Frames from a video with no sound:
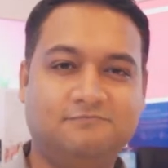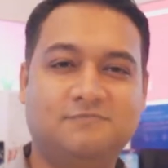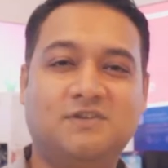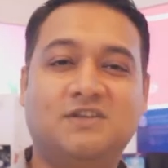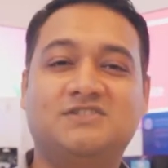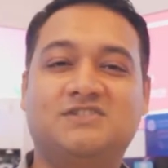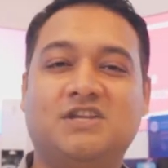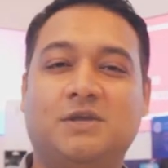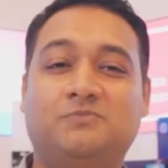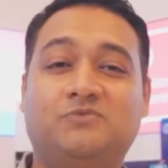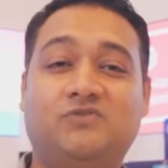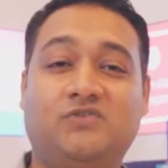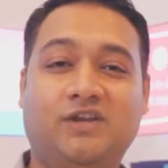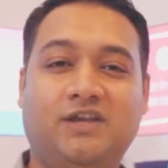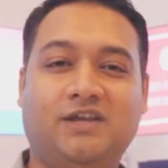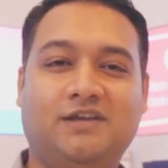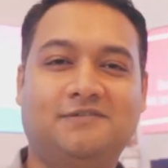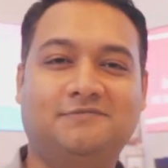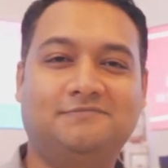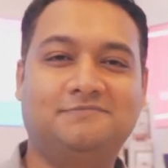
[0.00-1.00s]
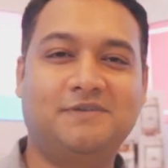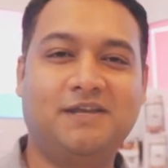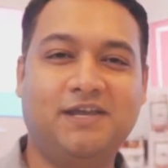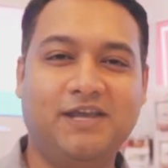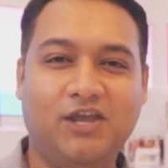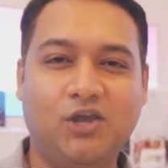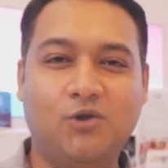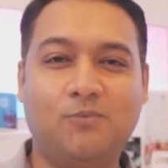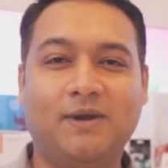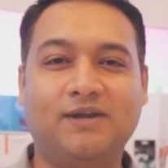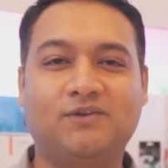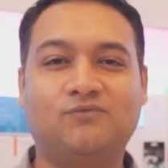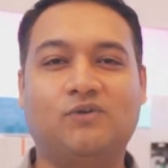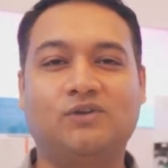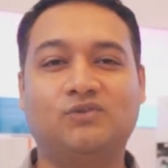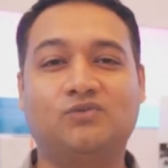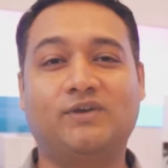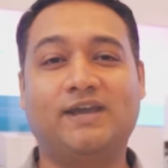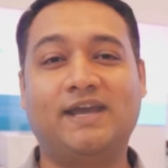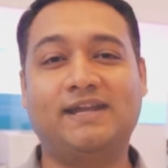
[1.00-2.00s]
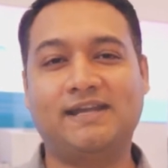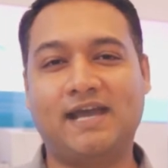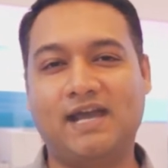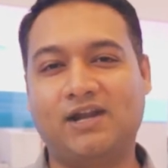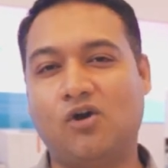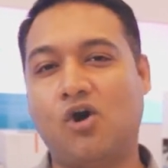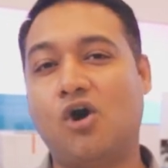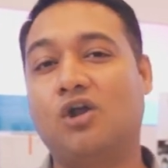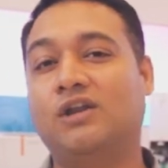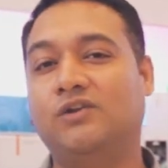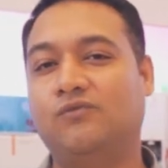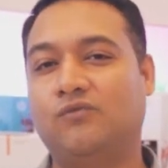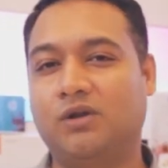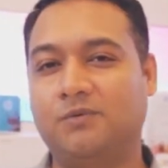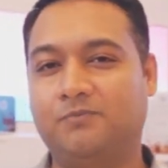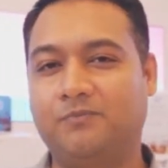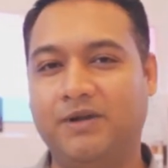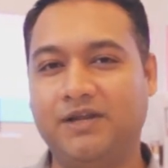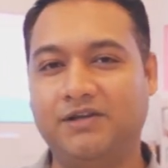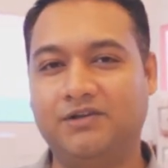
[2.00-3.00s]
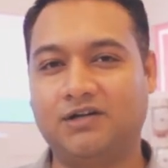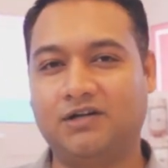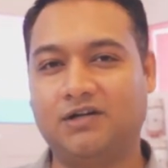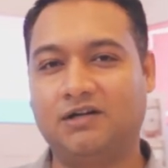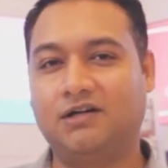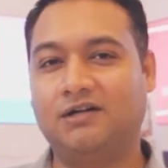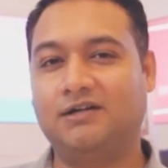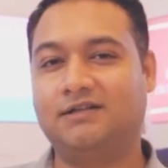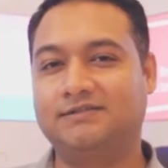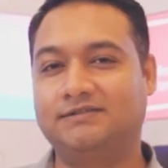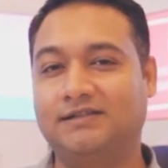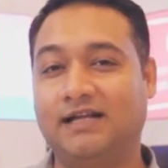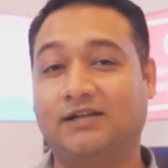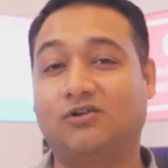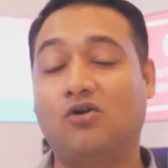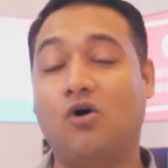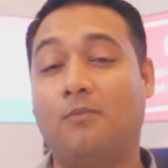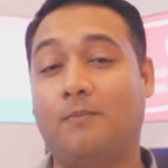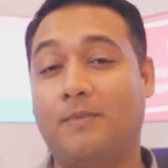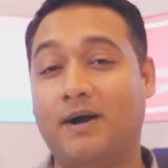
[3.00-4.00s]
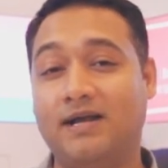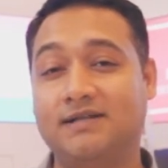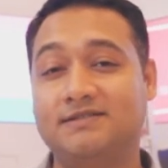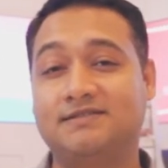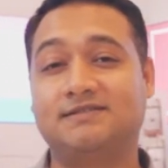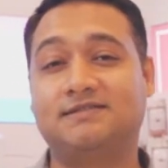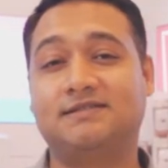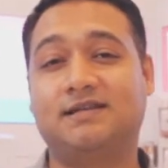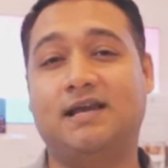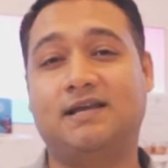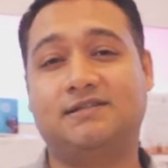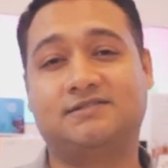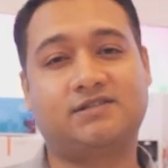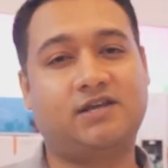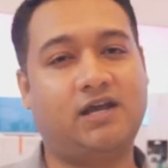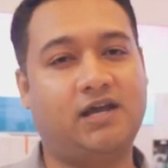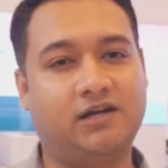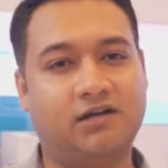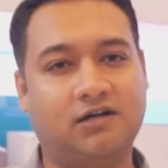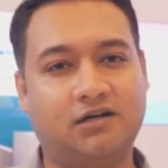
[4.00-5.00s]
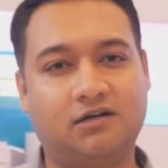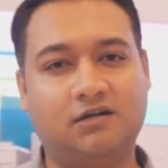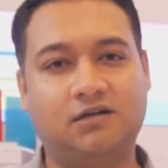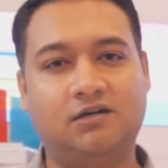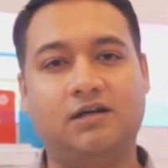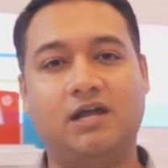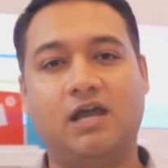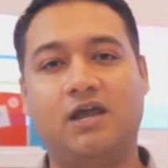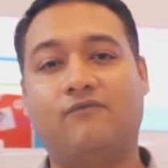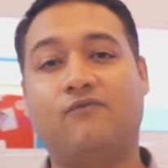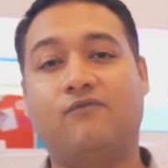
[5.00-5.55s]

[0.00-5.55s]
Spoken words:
Step 3. You might want to get an all-in-one printer that combines a scanner, a